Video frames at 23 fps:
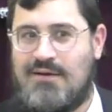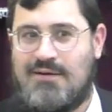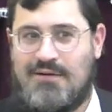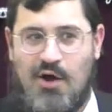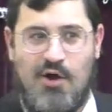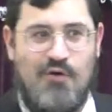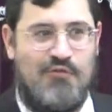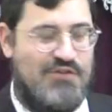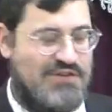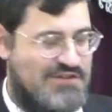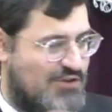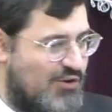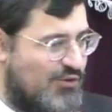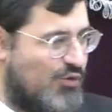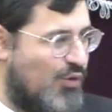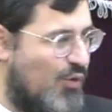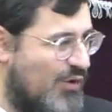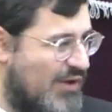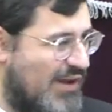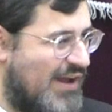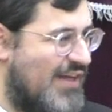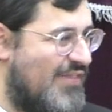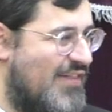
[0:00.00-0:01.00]
Hopefully he's not
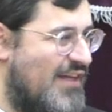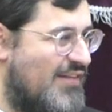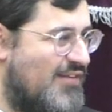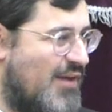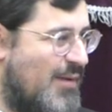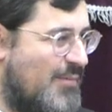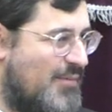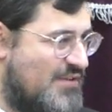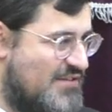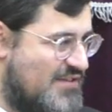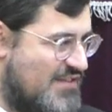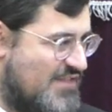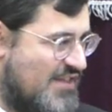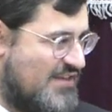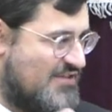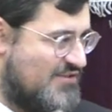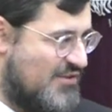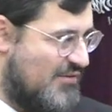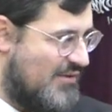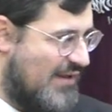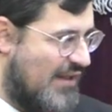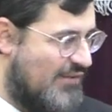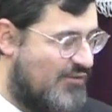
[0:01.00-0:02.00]
talking at that time because he thinks
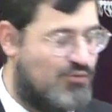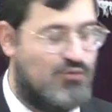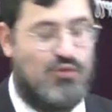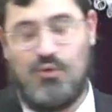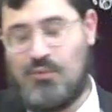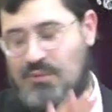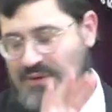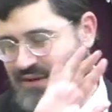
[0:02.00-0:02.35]
that you're allowed to talk,